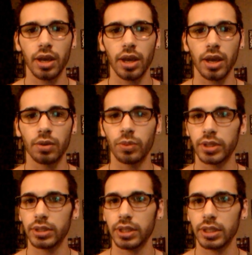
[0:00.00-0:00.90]
and one
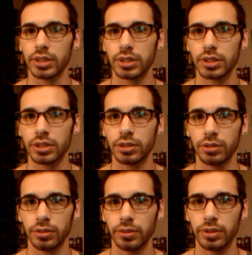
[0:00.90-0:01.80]
leads
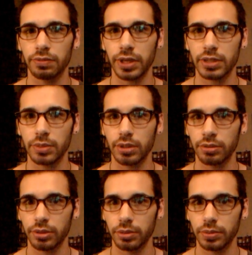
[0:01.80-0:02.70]
to the Facebook
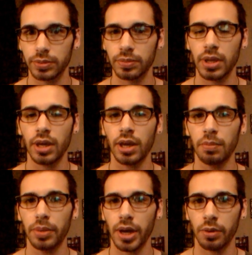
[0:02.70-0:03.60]
group,
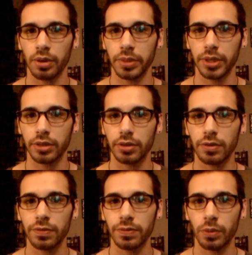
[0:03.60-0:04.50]
Empowerment
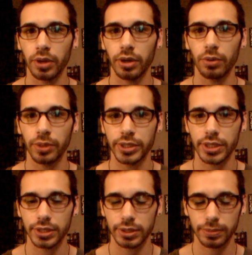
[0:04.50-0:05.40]
for
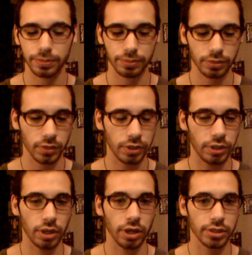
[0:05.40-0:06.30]
Witches. And you can
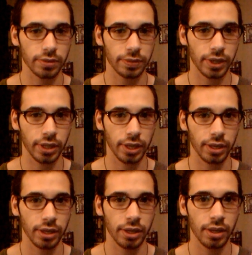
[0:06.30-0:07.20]
also find that
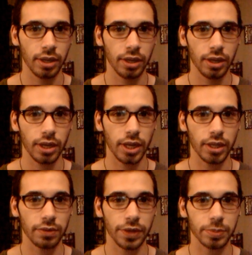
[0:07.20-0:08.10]
in the
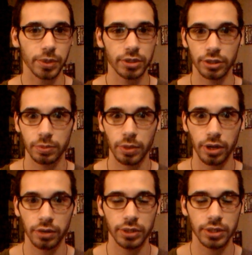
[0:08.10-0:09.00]
Facebook search bar
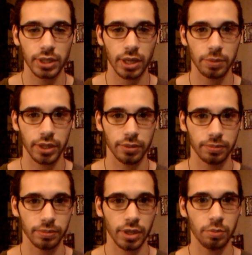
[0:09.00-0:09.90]
if you just type in
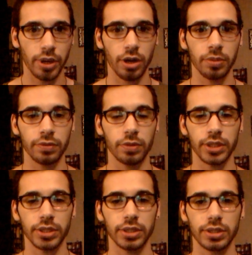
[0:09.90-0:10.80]
Empowerment for
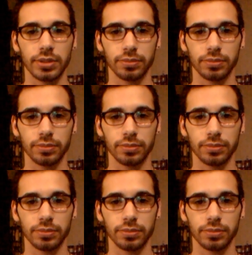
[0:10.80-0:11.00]
Witches.